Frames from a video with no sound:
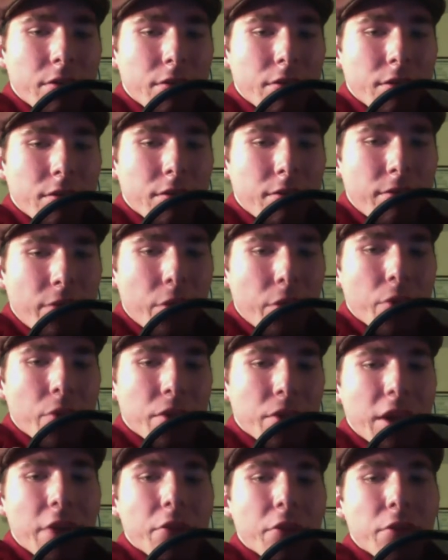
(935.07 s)
farther
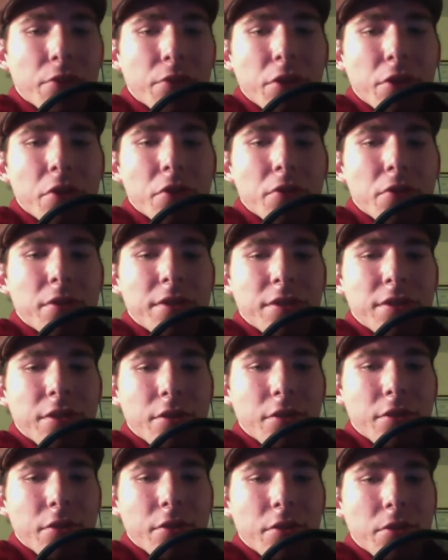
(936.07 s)
down the road,
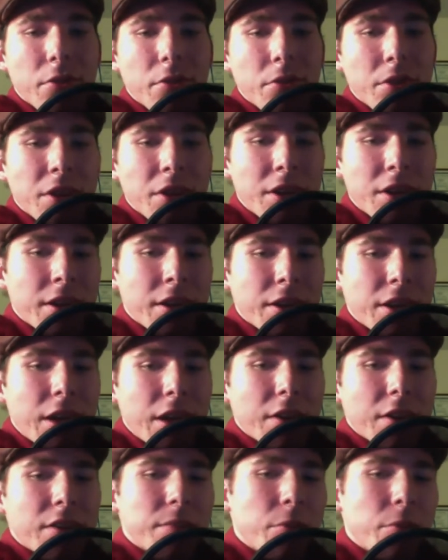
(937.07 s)
so kind of
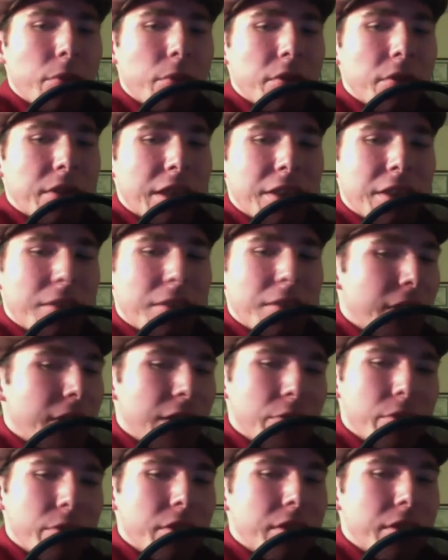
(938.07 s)
spoils that they're not
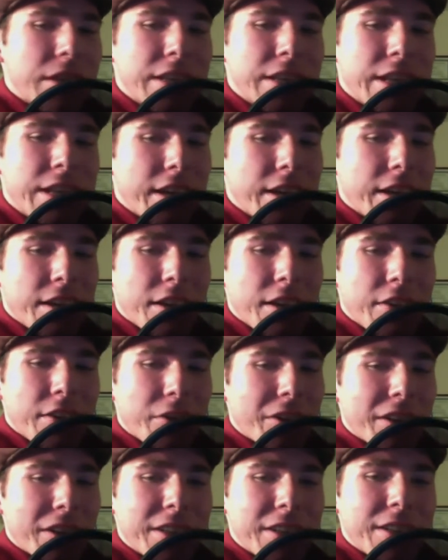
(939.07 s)
really dead, or at
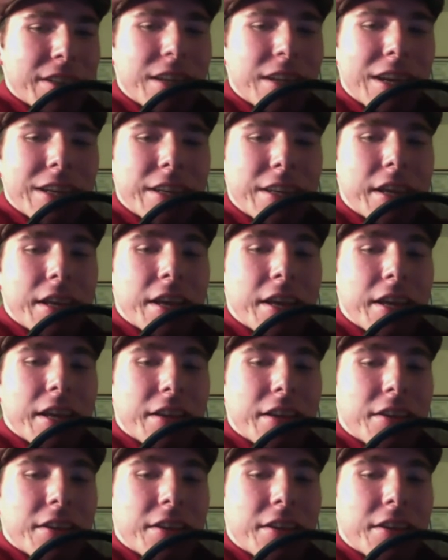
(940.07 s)
least not yet.